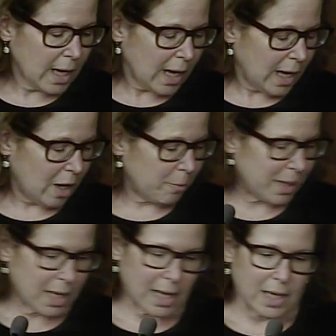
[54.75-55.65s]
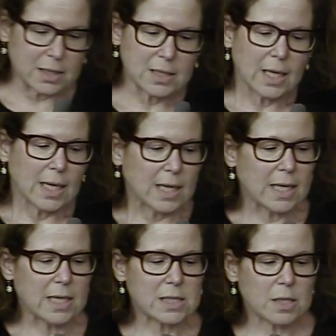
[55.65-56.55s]
Um, and
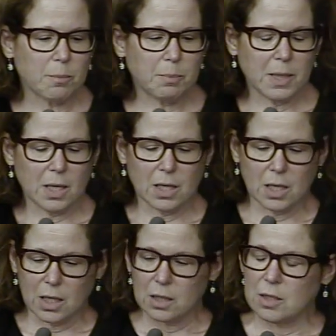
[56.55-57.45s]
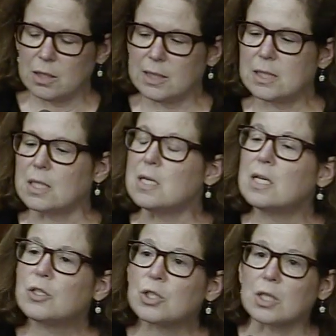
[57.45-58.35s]
he's been, at, least
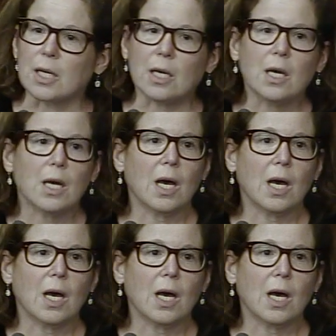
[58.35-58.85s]
initially,